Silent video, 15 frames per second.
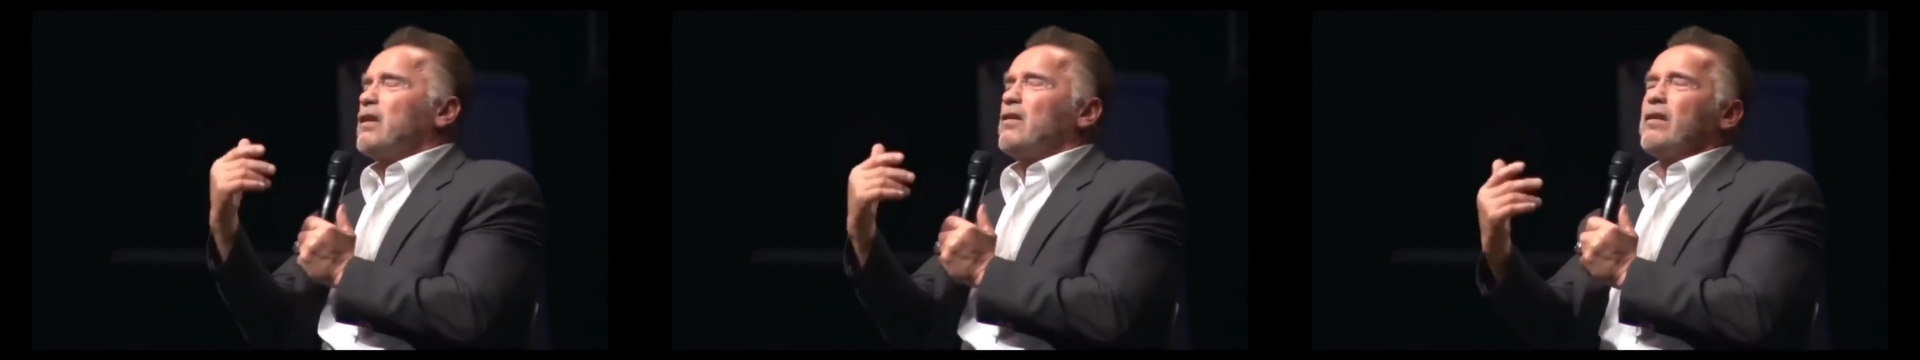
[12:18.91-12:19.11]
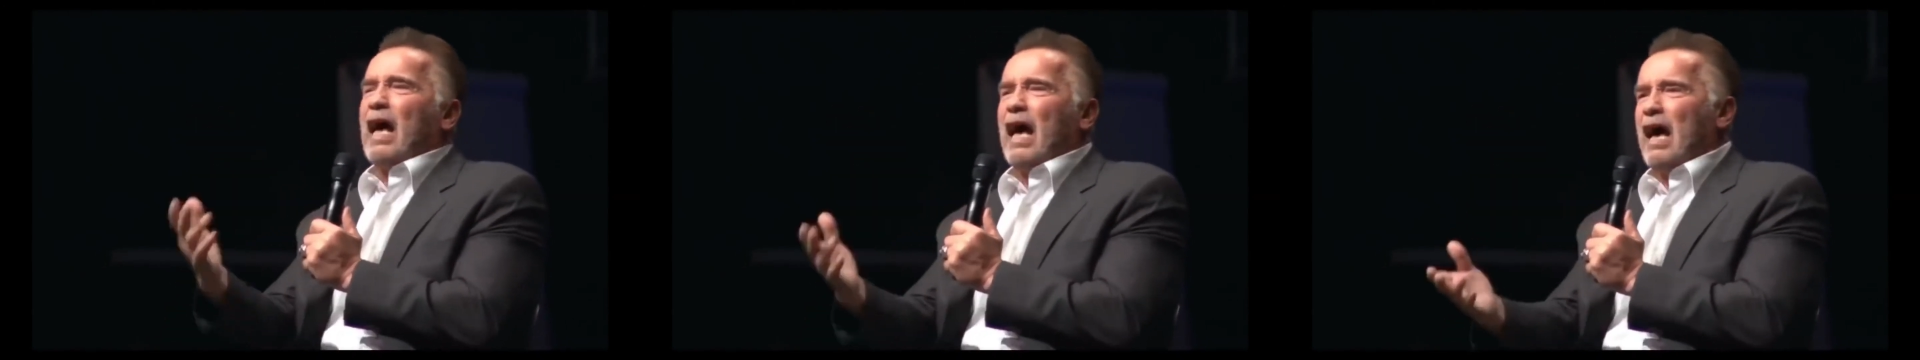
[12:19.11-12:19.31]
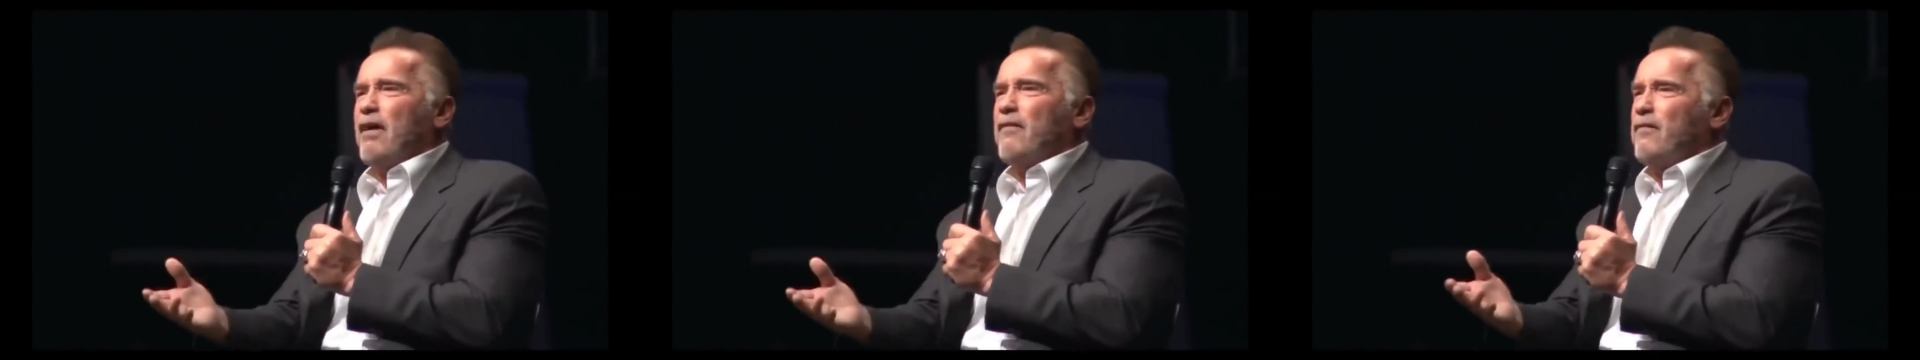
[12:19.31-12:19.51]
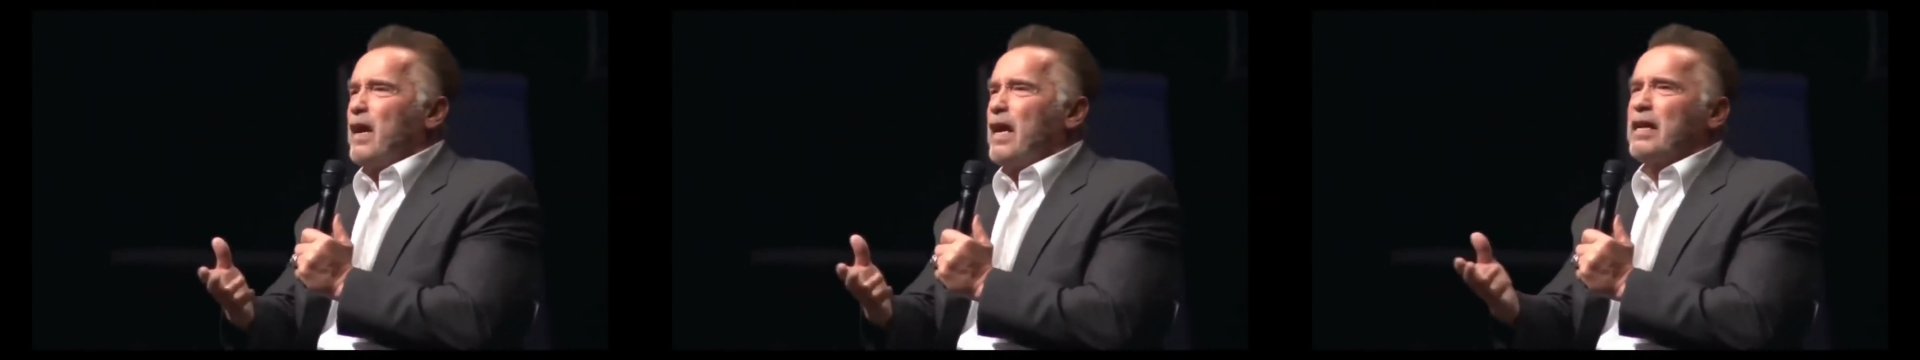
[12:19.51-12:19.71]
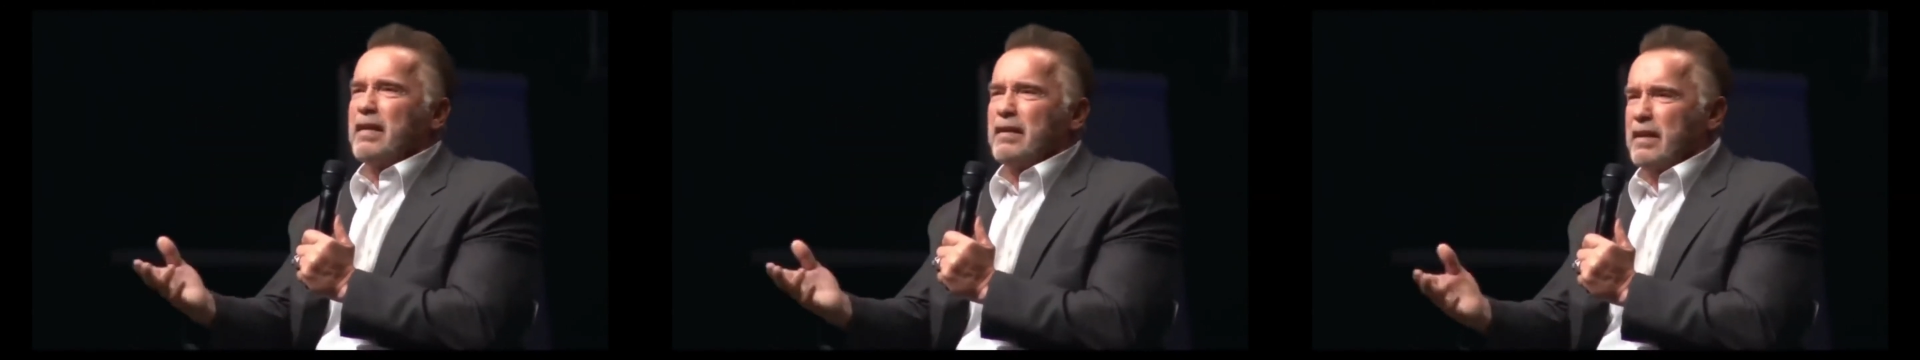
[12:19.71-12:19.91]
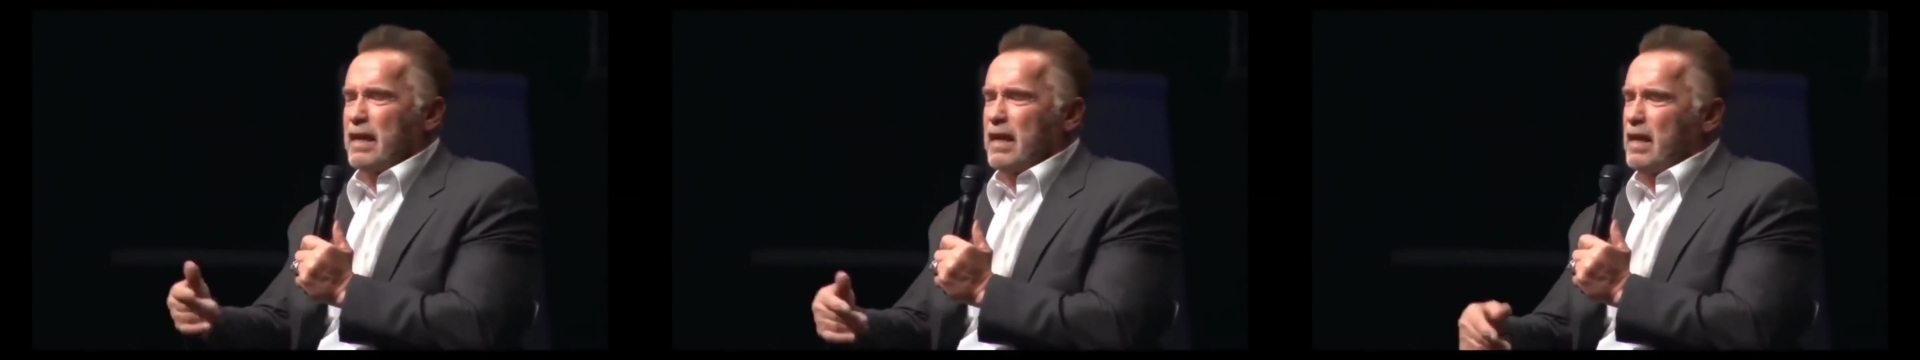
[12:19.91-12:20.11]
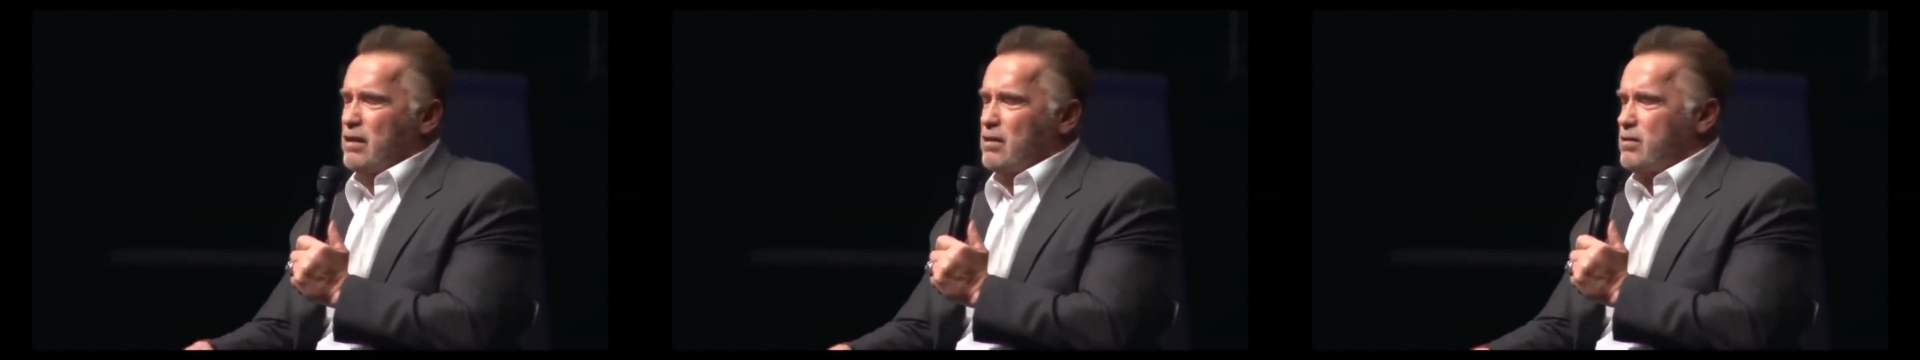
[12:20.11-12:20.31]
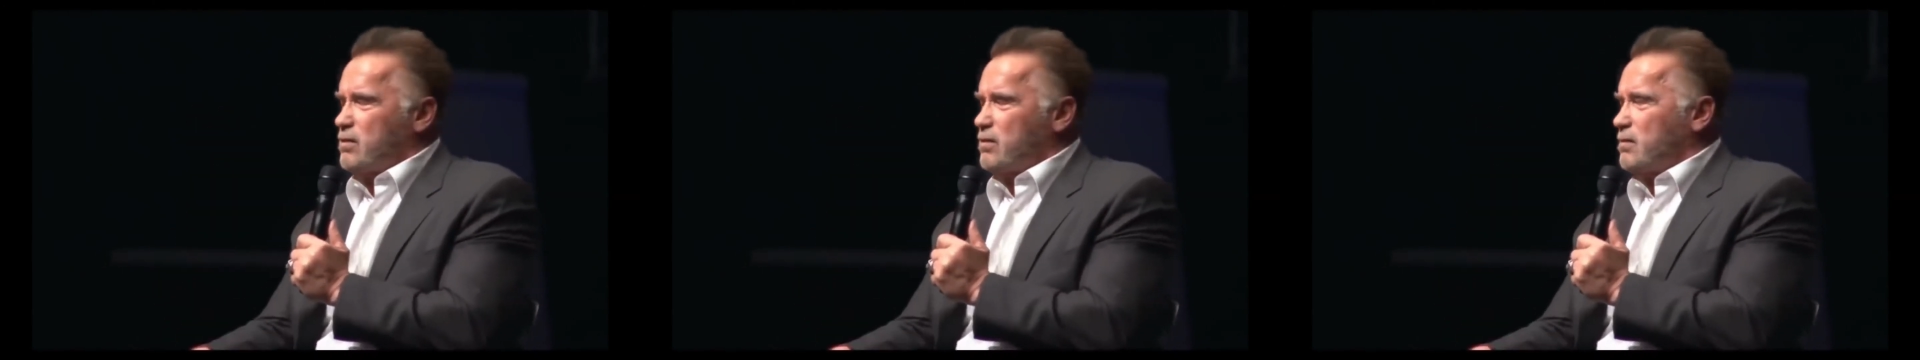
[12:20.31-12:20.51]
don't have anything
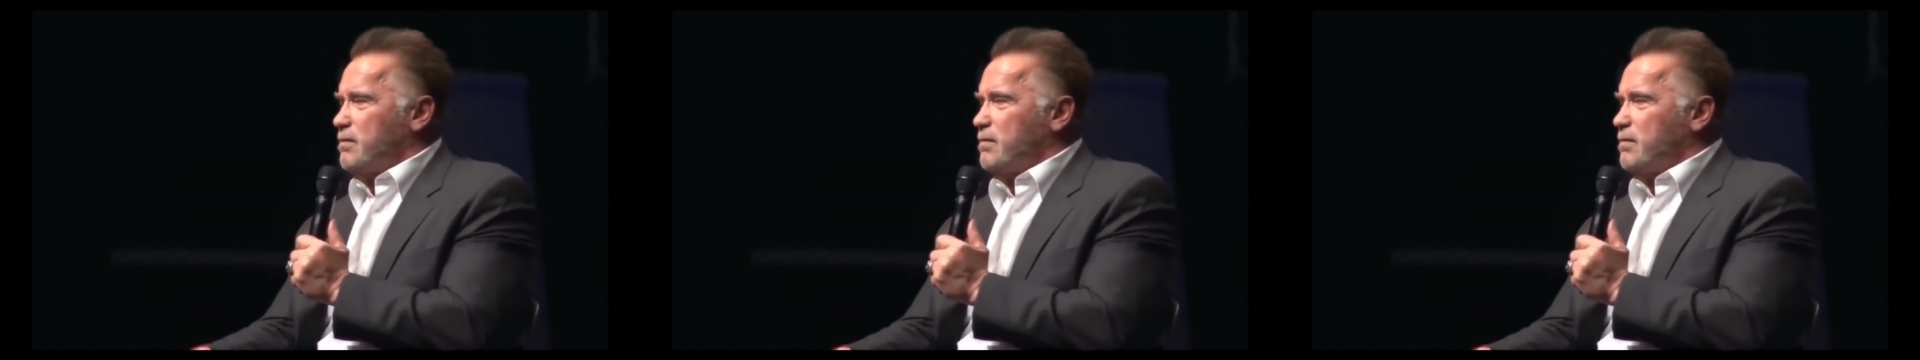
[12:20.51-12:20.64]
else?